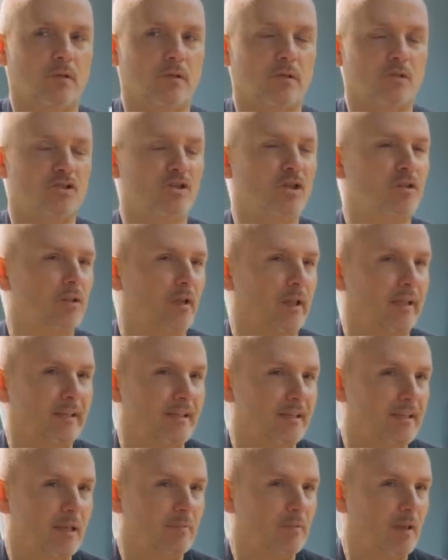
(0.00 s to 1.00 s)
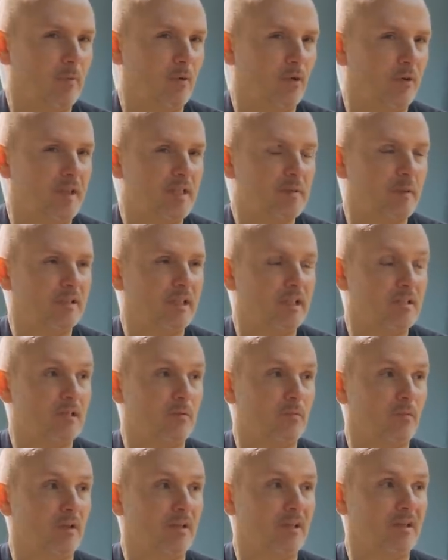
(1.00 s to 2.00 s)
subtle and at the same time unexpected is
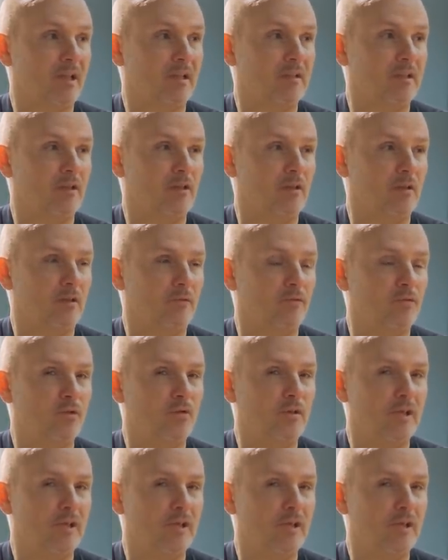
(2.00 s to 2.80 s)
one that I did a few